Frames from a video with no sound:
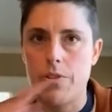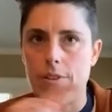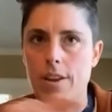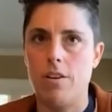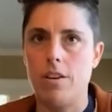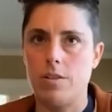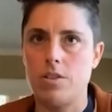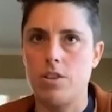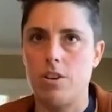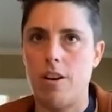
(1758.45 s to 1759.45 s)
thing on
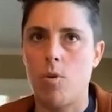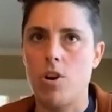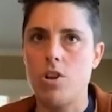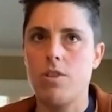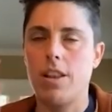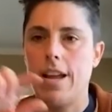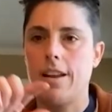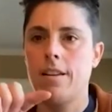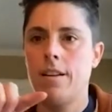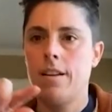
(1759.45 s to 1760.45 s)
Instagram where you can
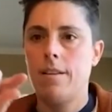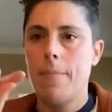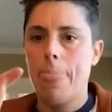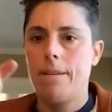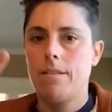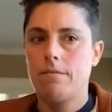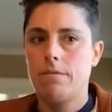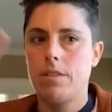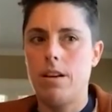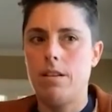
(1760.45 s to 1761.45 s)
like
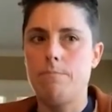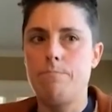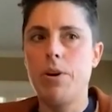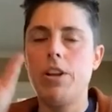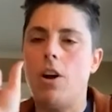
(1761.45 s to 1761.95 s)
put